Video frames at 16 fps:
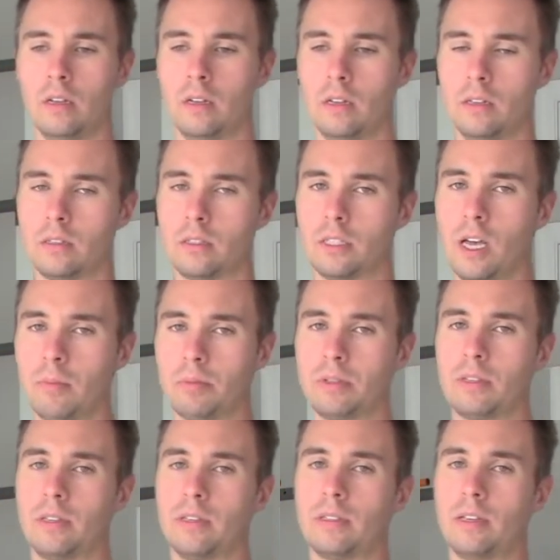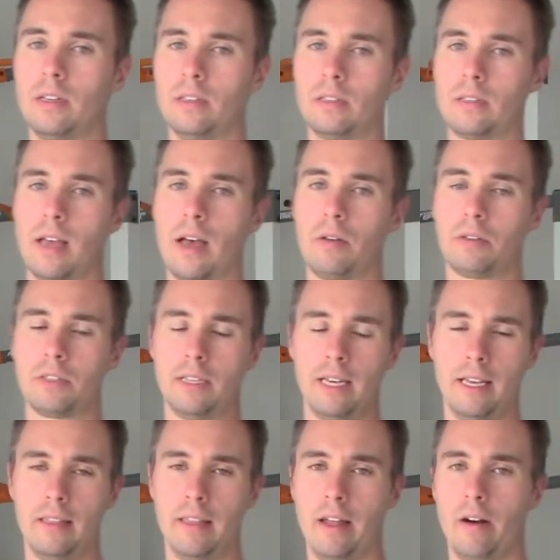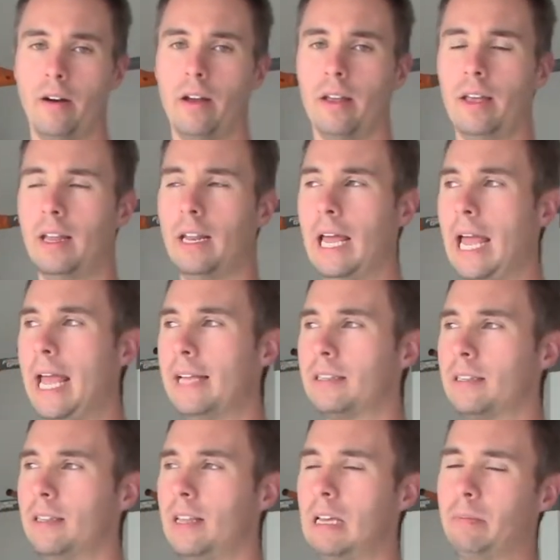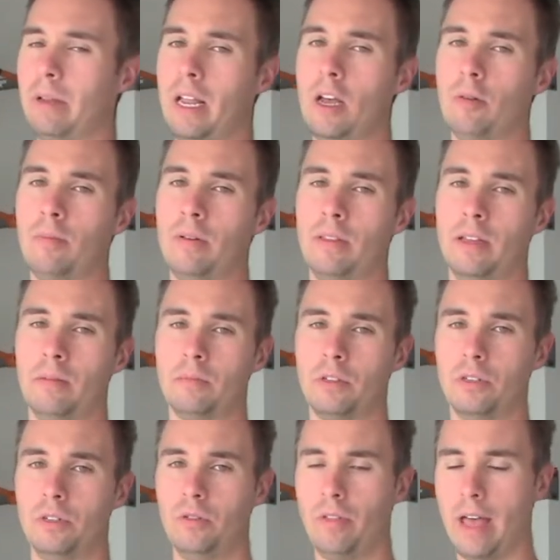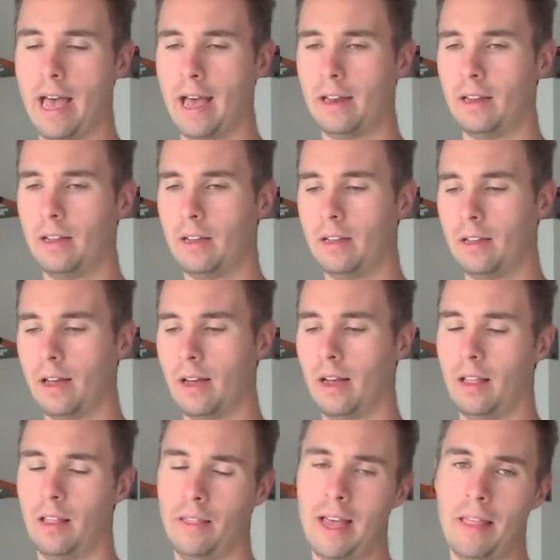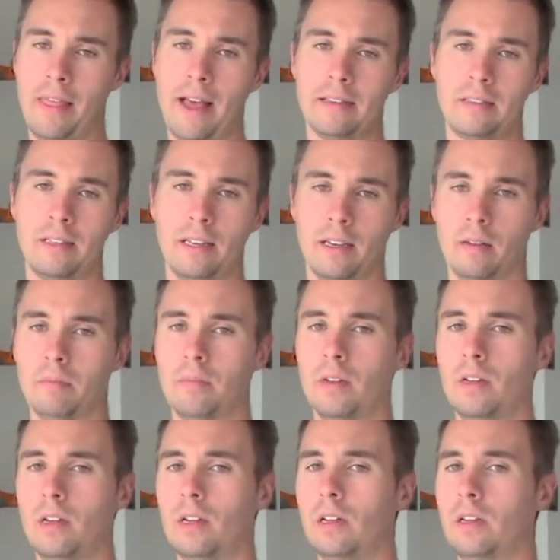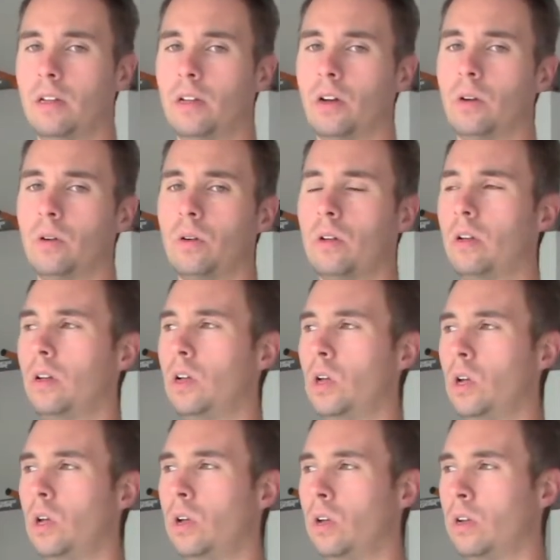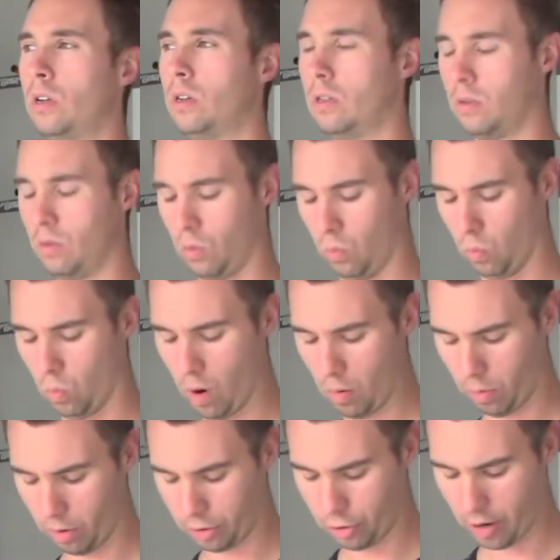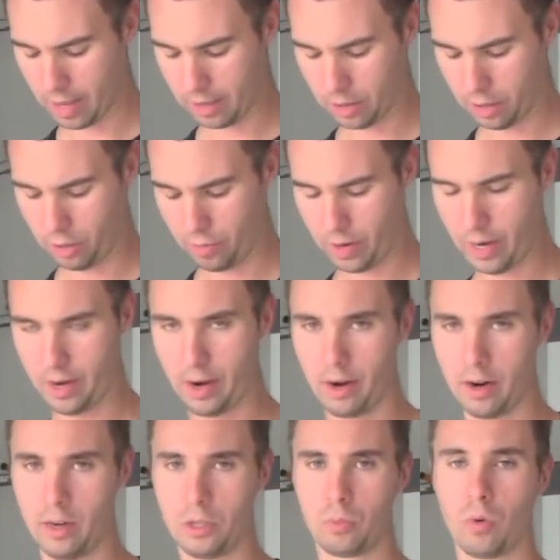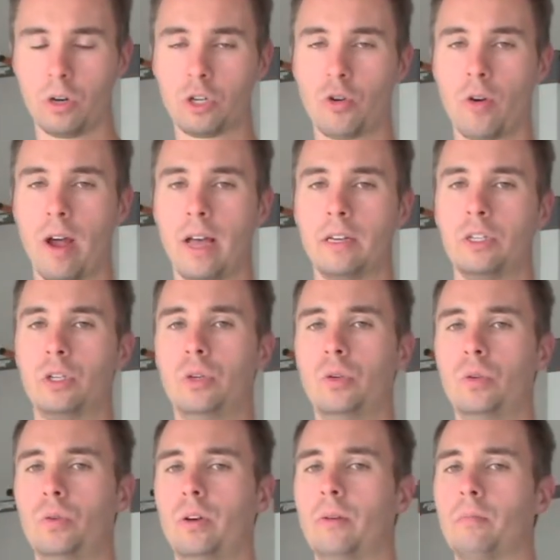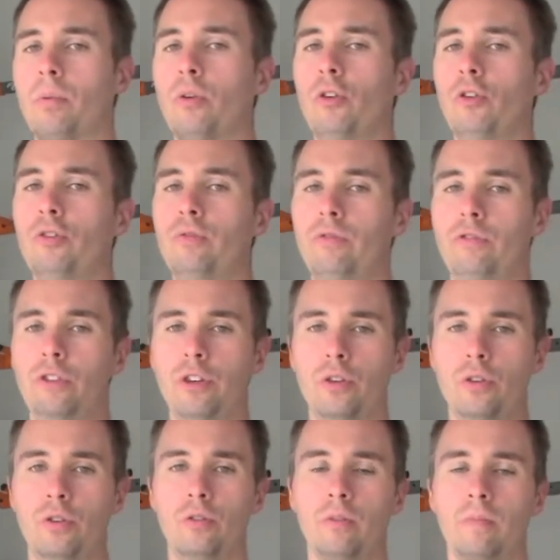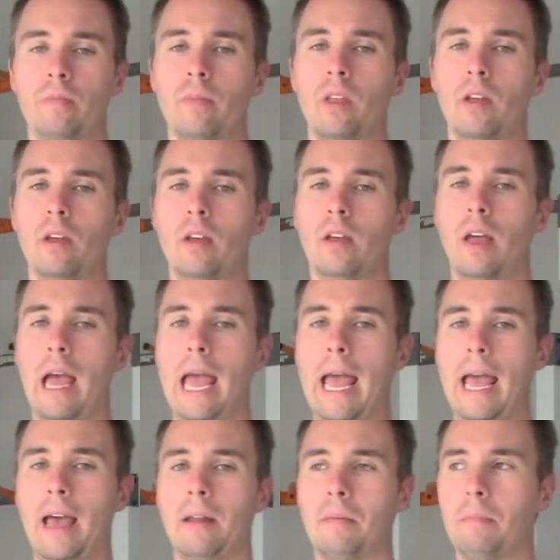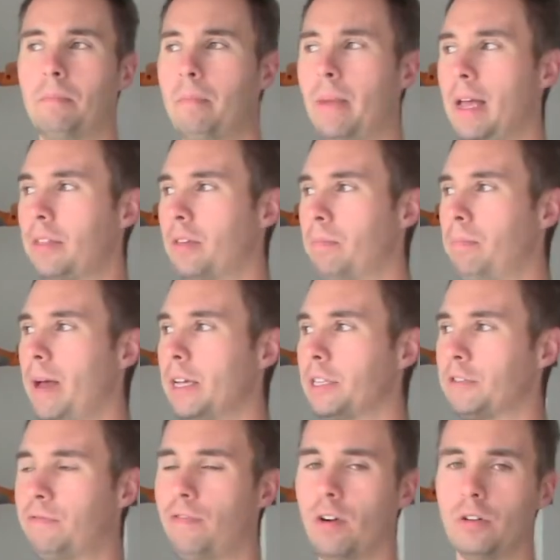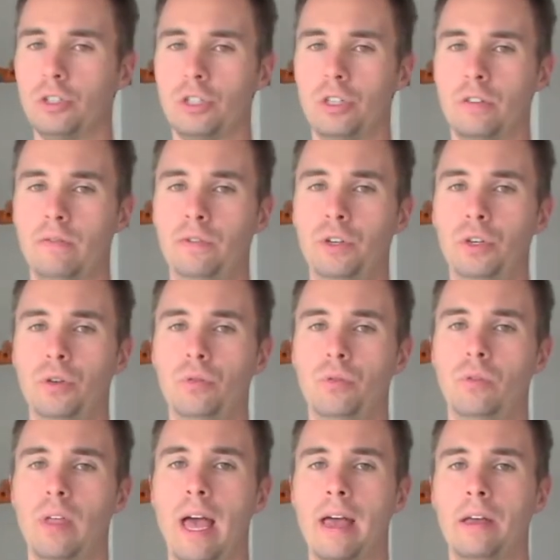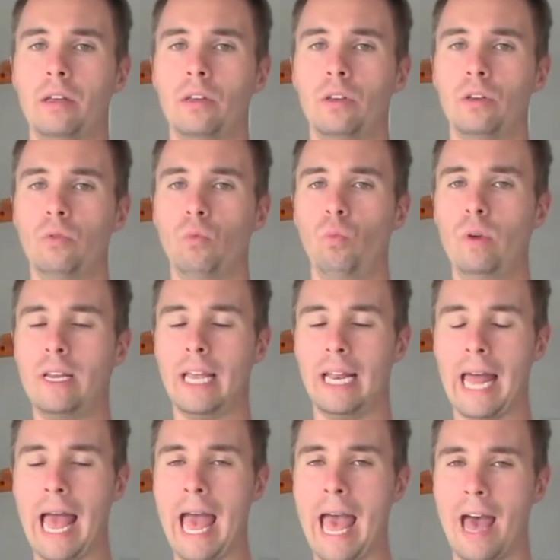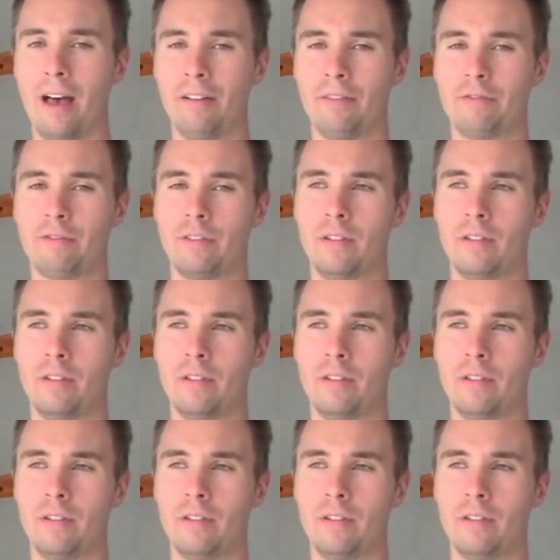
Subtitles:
substances, I'll say, that are enhancing them and helping them to do that. That's them. You know, what we're trying to do here is we're trying to improve you and make the best version of you that we can have